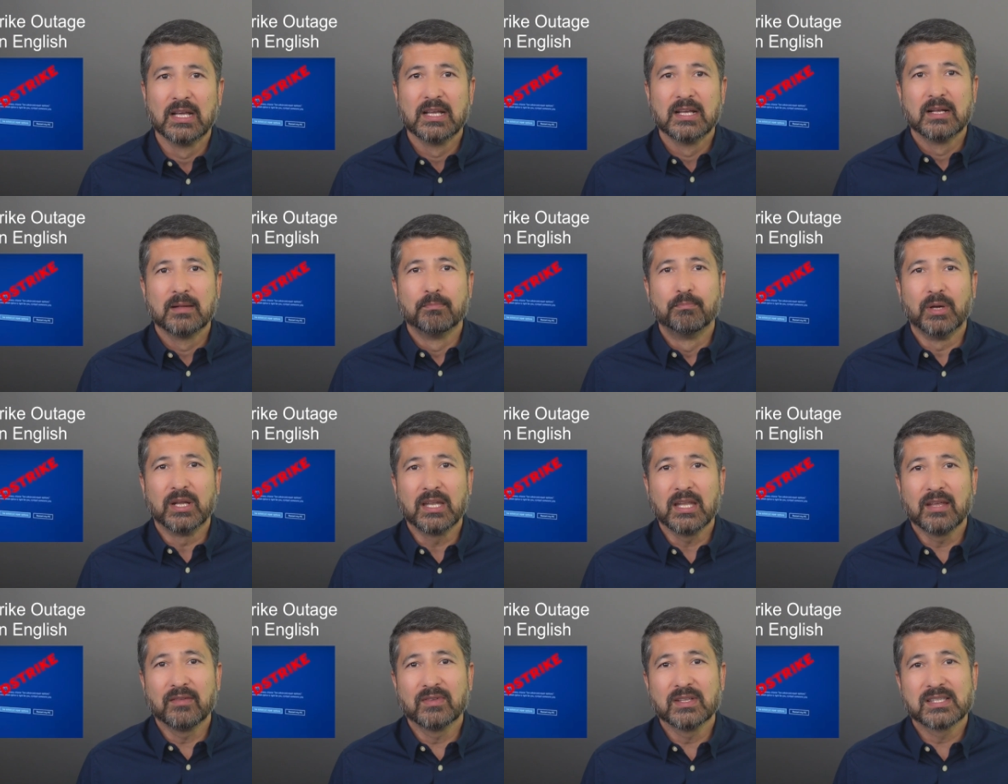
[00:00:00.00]
But
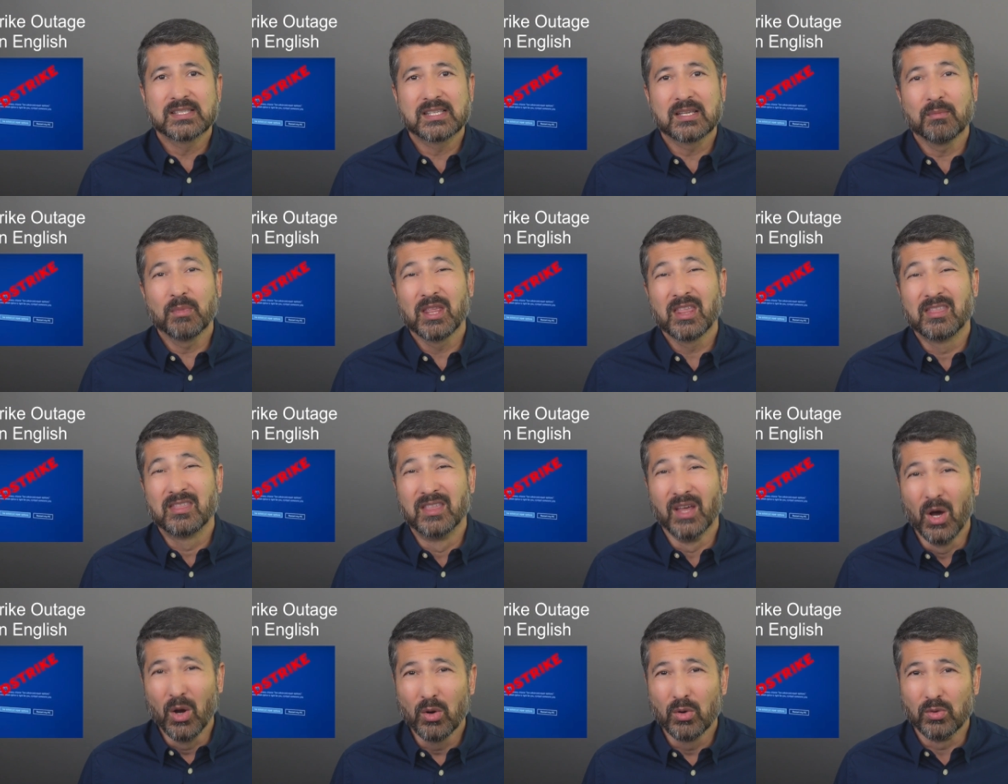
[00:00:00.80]
even some of
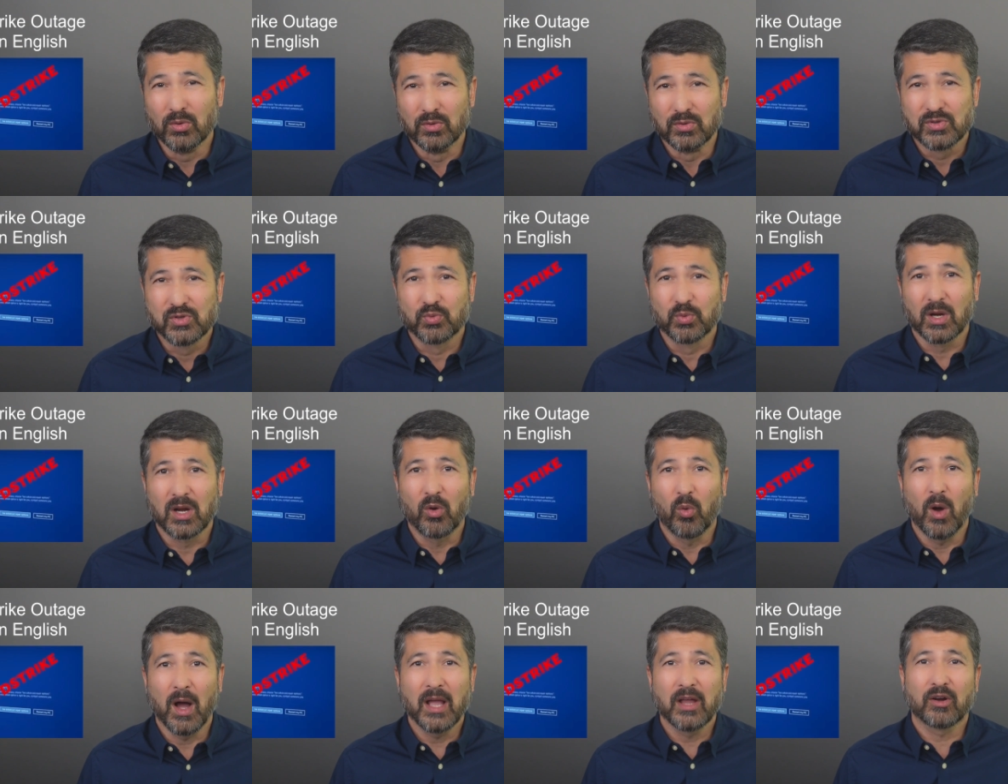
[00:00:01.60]
those
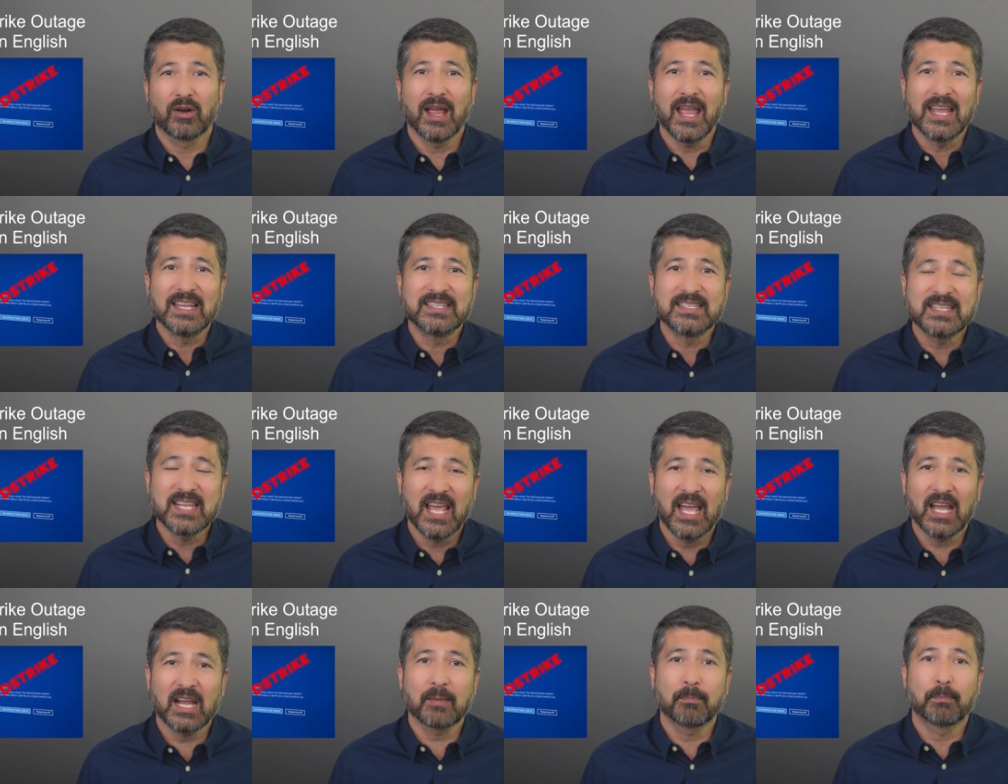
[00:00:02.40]
require a
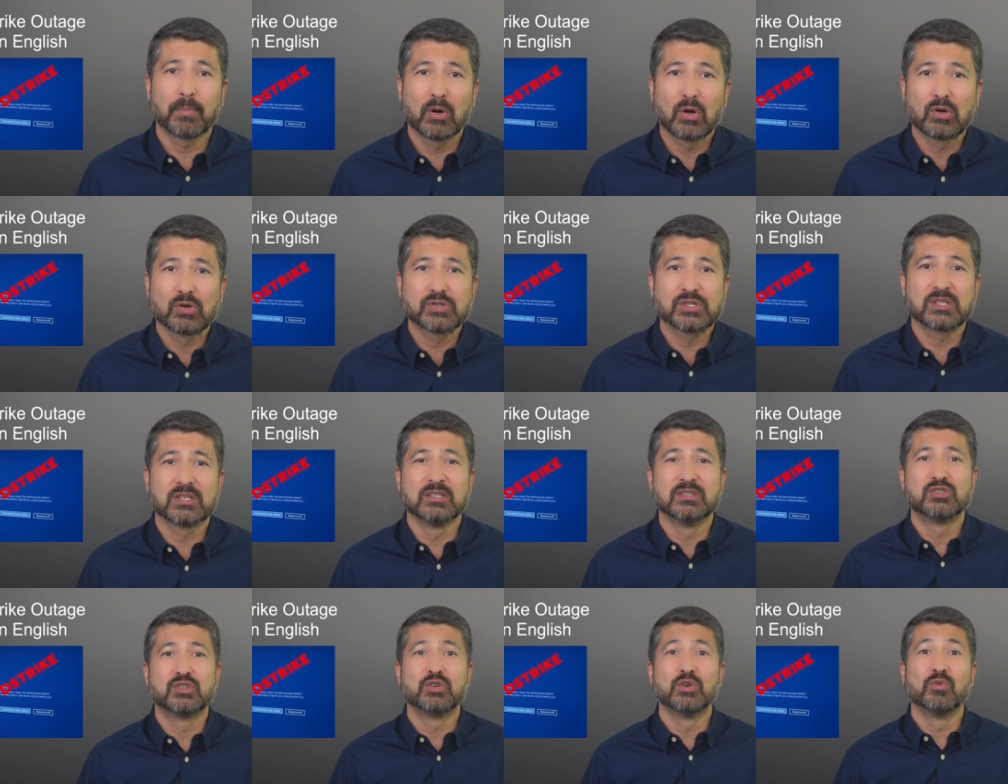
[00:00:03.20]
tech
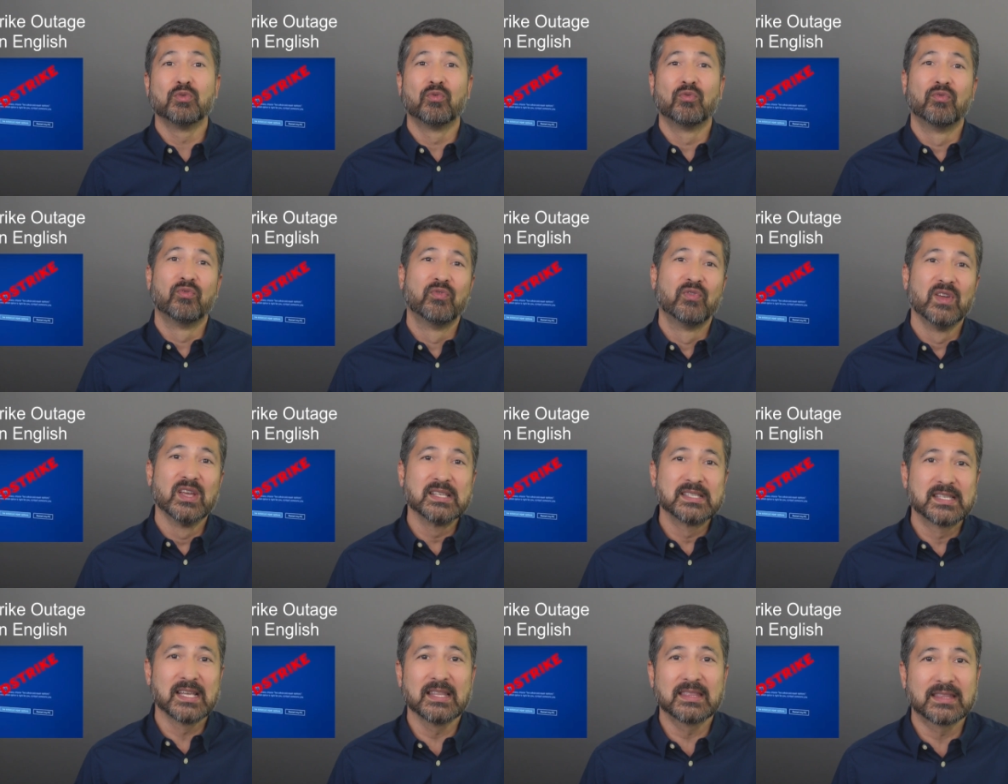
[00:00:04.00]
person to
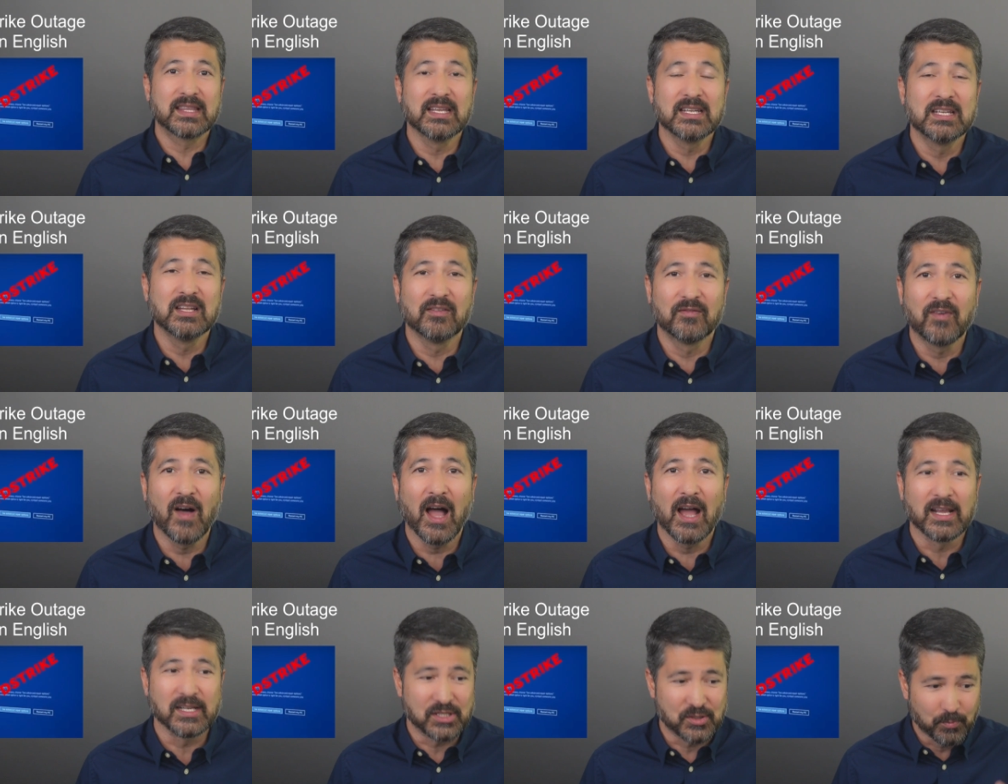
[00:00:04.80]
visit the device,